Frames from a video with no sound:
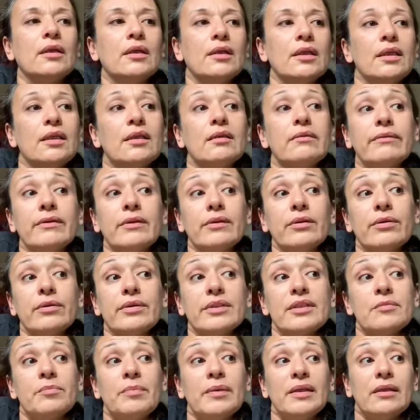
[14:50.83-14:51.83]
even though it's
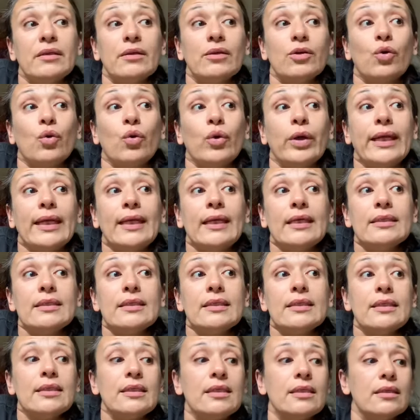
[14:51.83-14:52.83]
been a
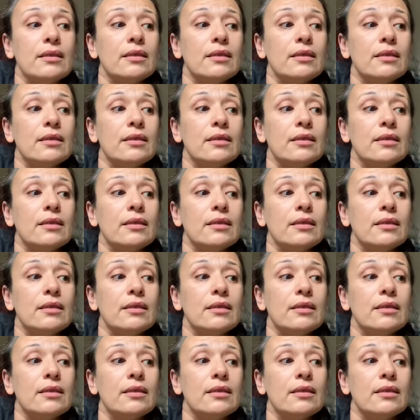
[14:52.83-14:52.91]
crazy...